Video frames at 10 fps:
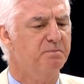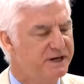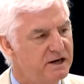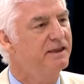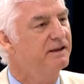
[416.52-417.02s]

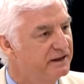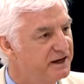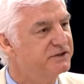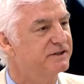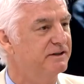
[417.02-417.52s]
But
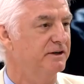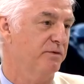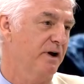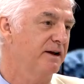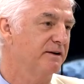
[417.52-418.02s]
nonetheless,
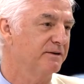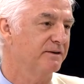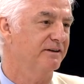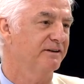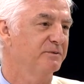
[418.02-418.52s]
you're right,
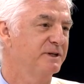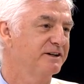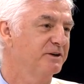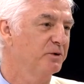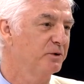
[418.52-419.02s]
we
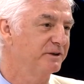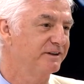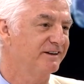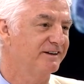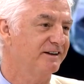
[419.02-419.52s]
dig a hole
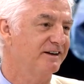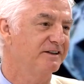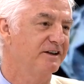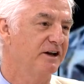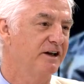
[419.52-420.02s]

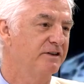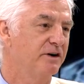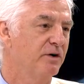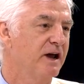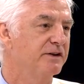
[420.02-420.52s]
in
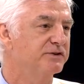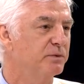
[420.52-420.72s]
the ground.